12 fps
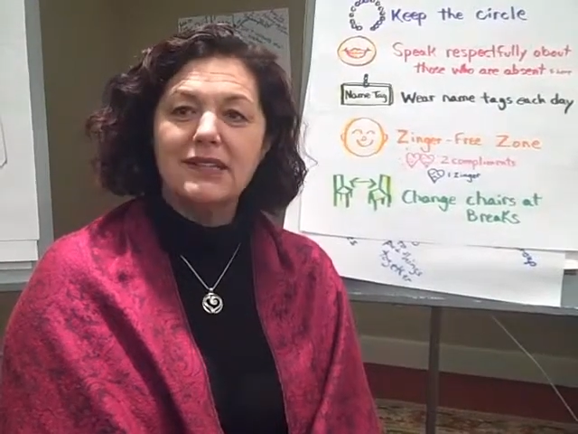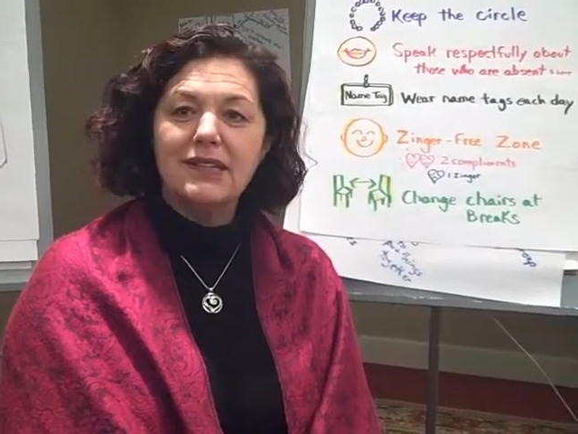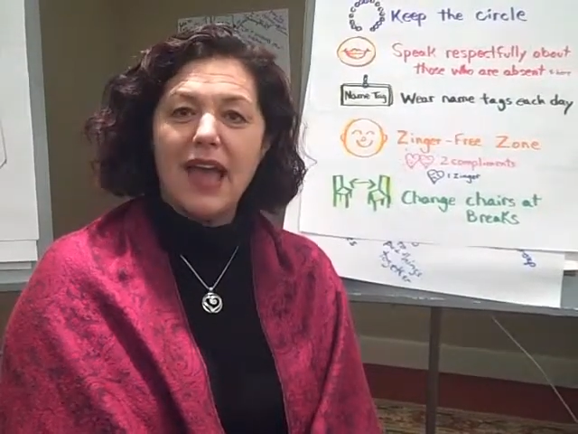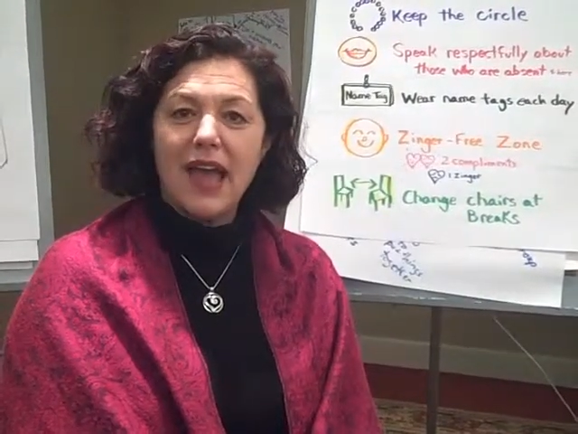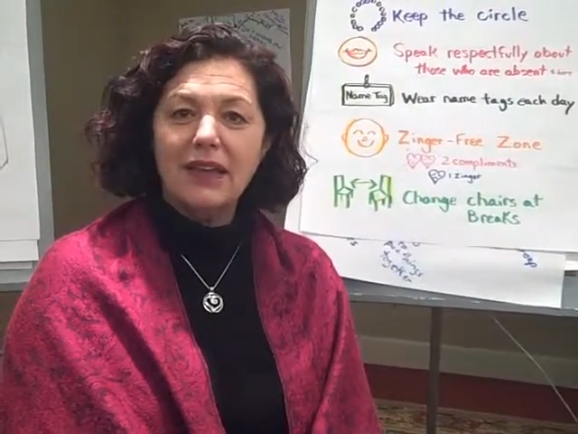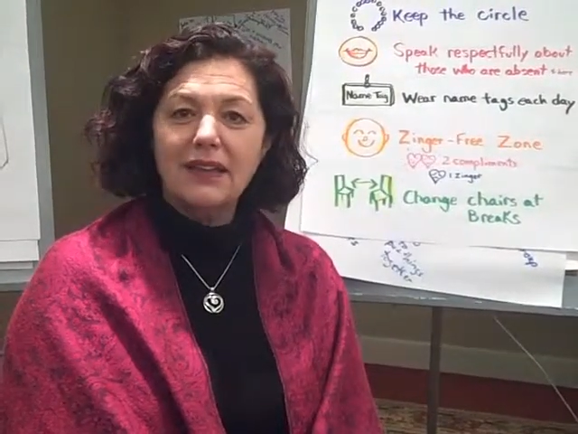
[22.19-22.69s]

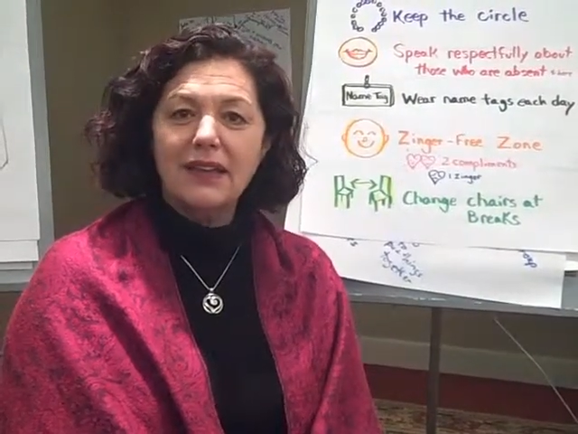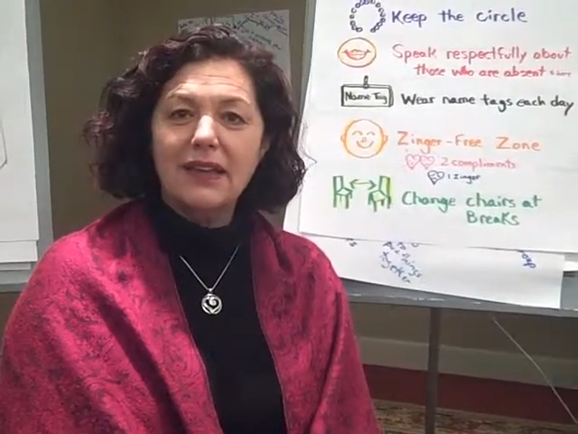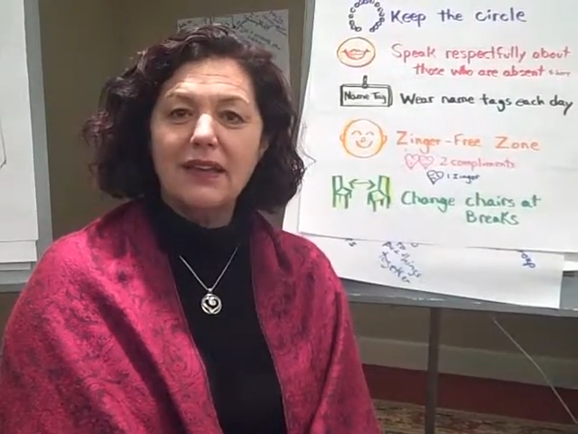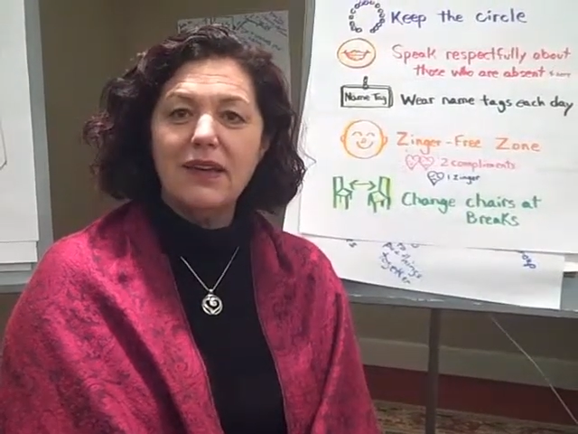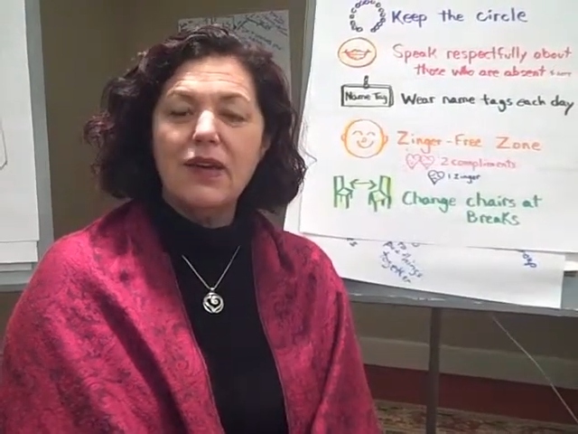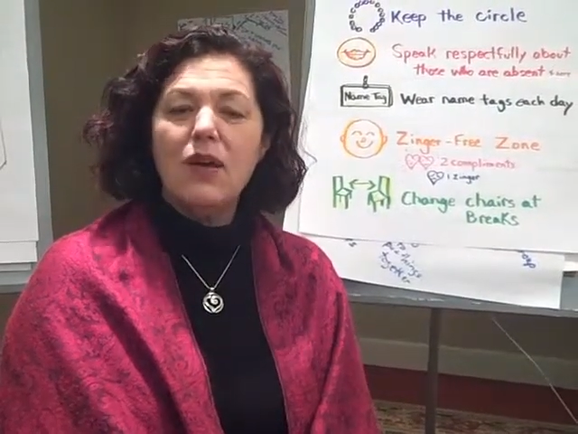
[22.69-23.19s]

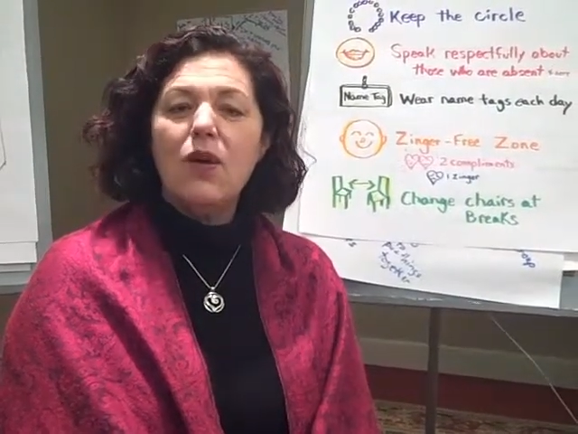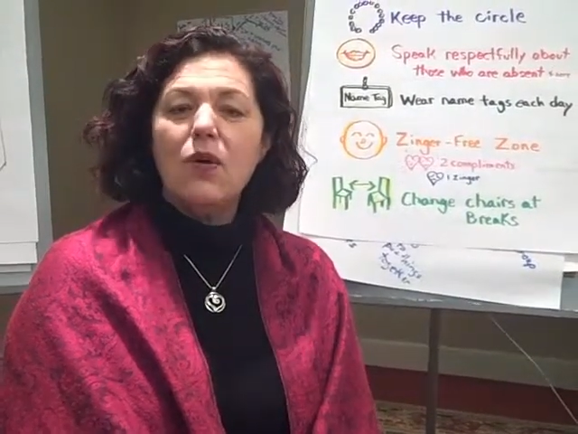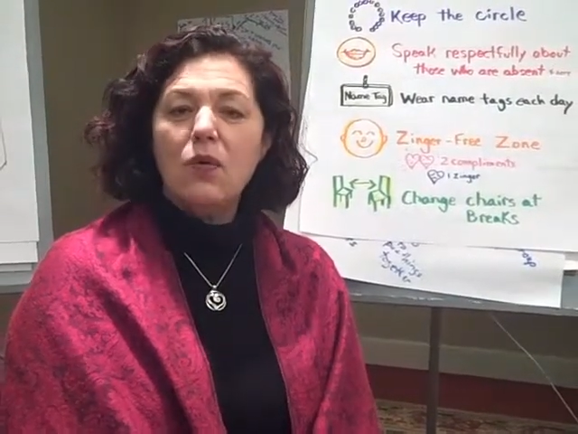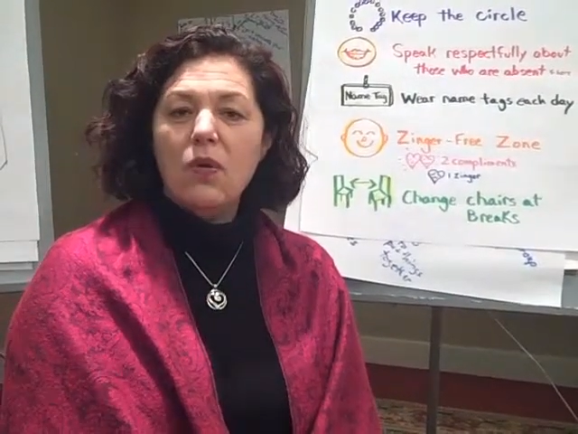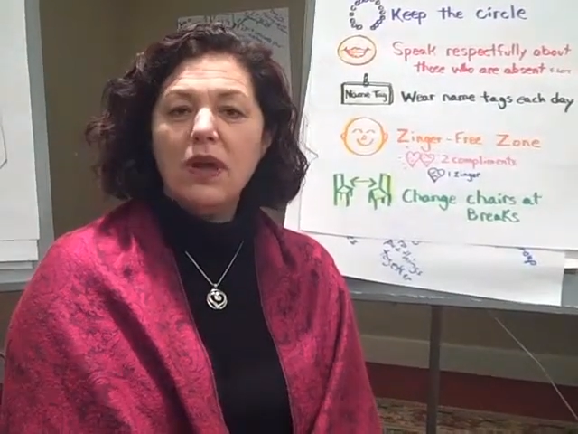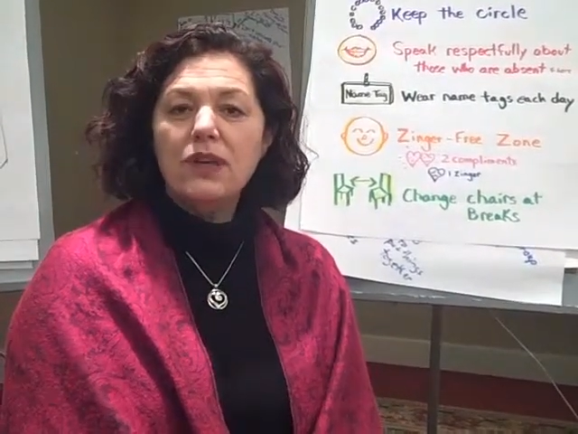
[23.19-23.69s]
exactly
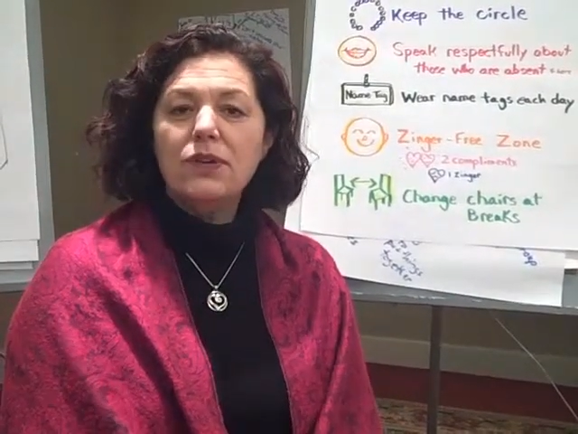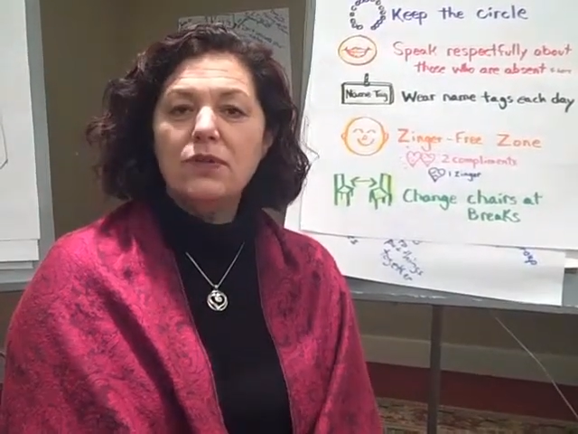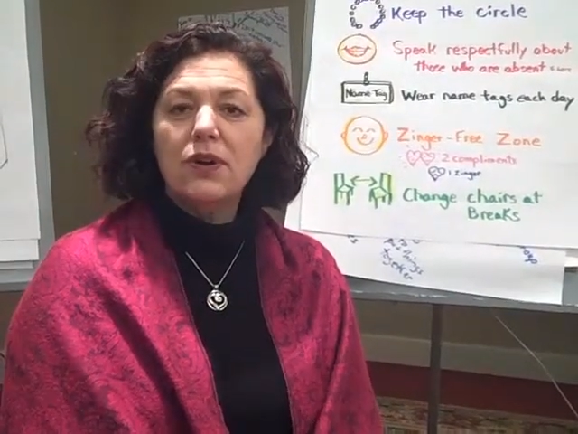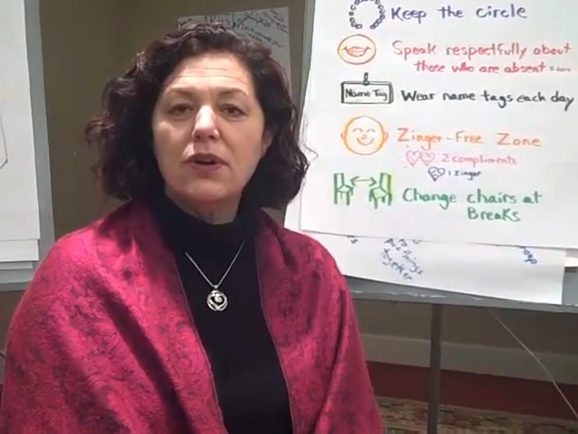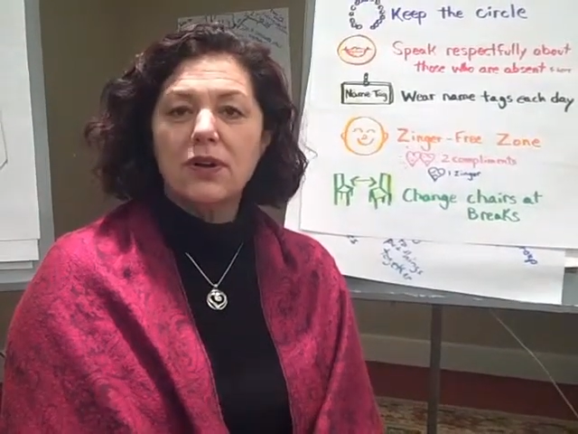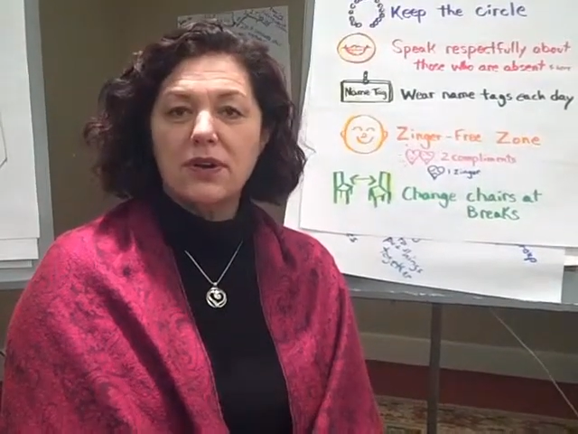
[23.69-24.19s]
what
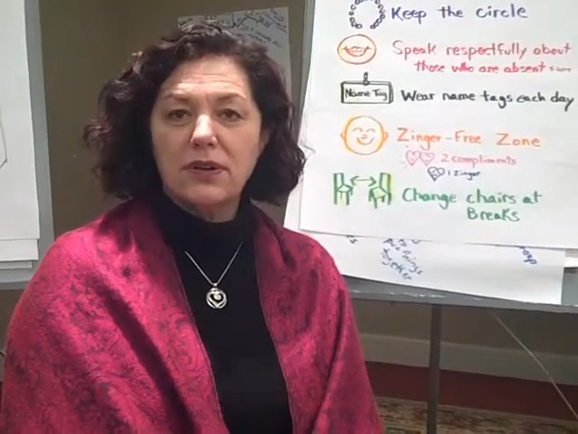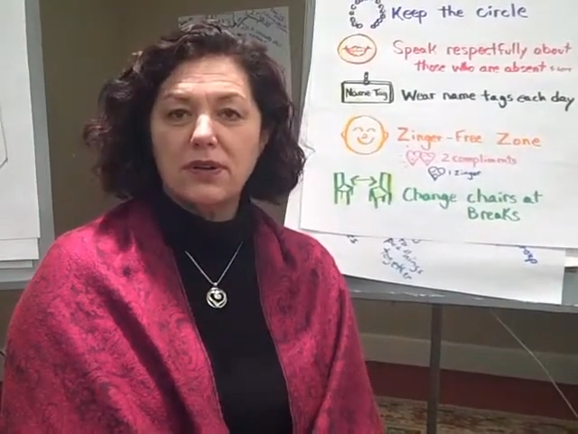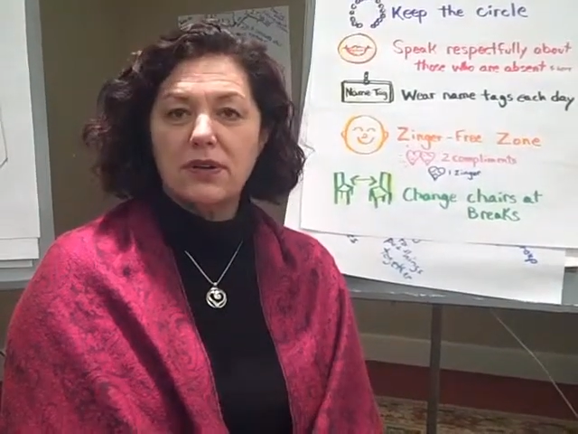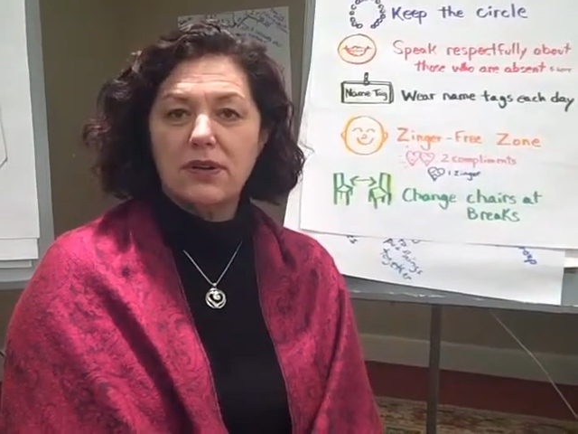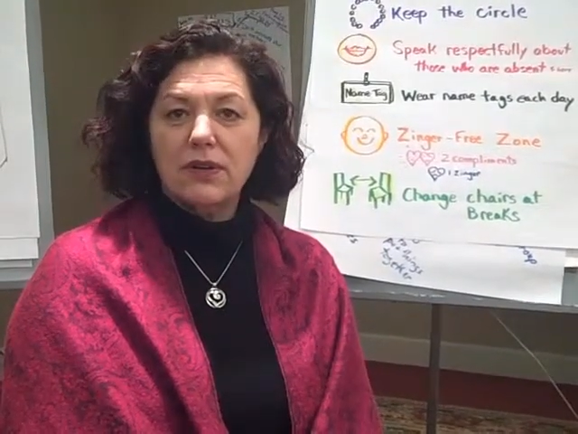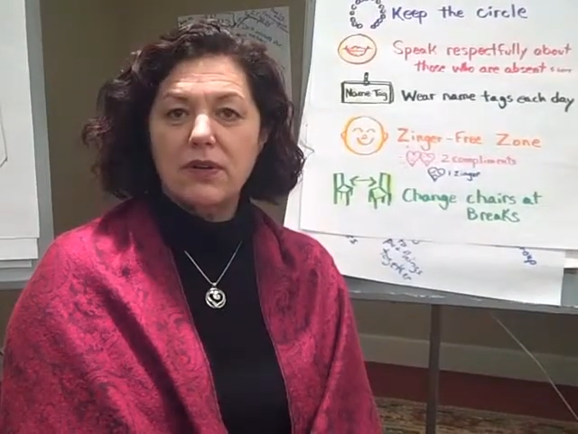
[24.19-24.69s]
you heard